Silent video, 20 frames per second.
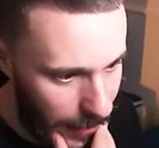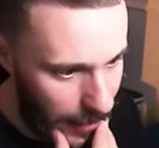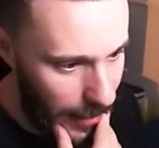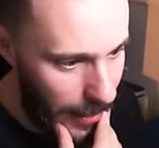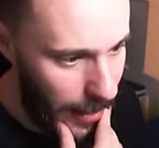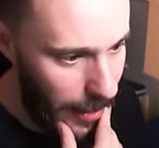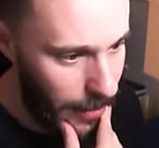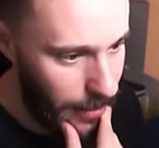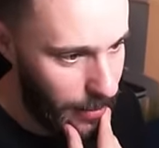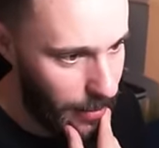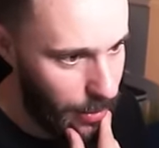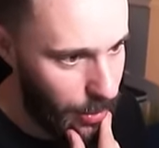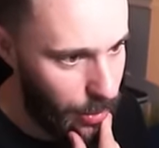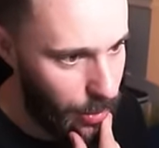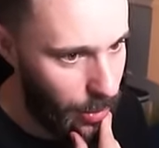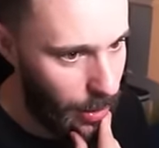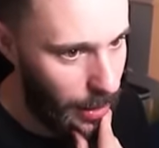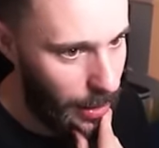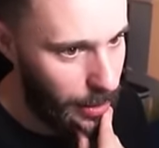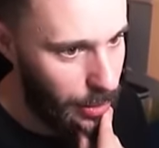and
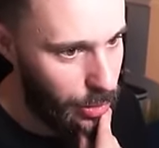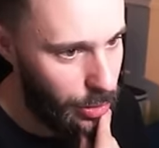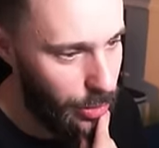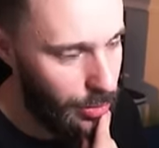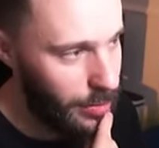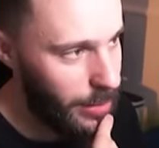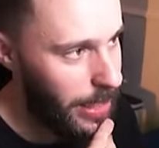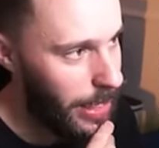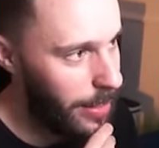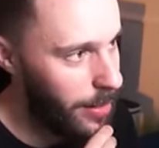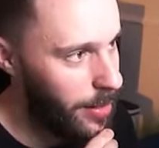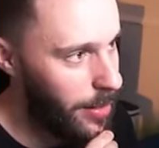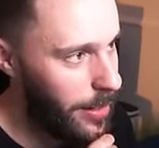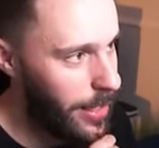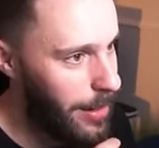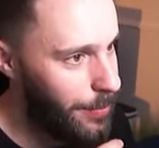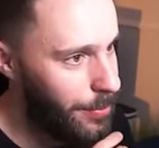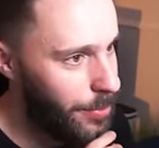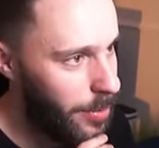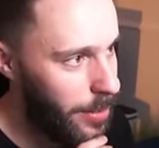I just land
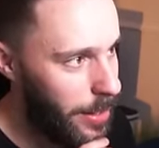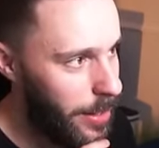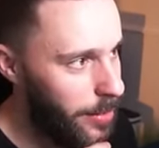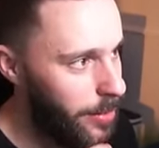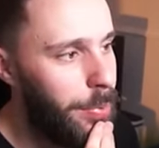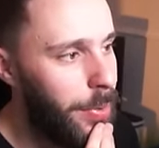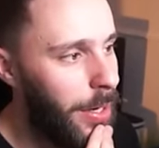collapse again.